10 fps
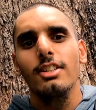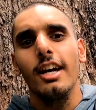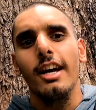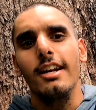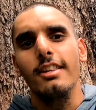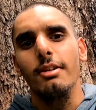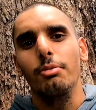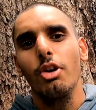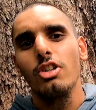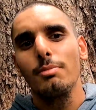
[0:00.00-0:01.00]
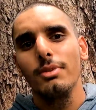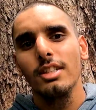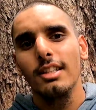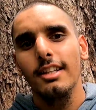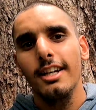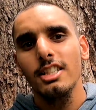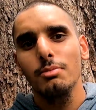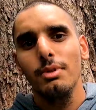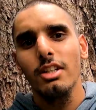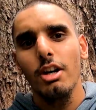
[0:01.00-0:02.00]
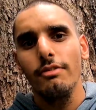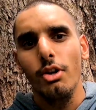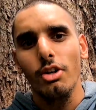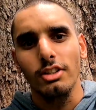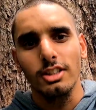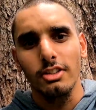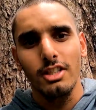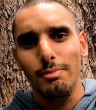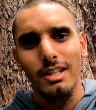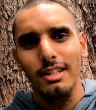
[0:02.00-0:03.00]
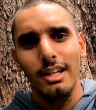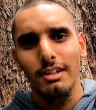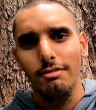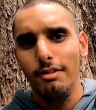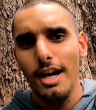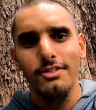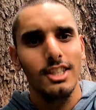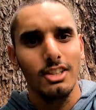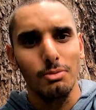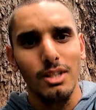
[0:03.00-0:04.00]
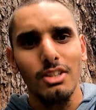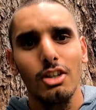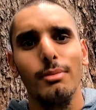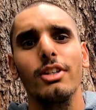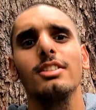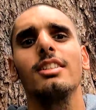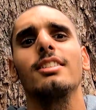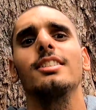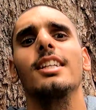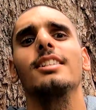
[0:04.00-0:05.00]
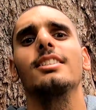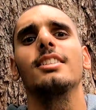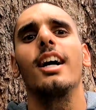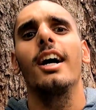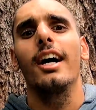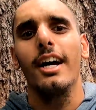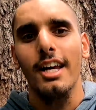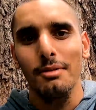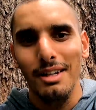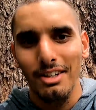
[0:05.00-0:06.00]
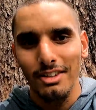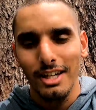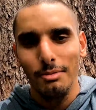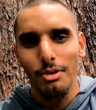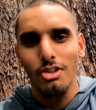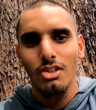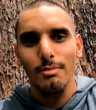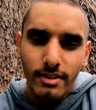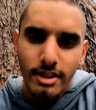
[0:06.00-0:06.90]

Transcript: and the road trip was in the last week of August, so it's been like 5-6 weeks almost since I went on that road trip.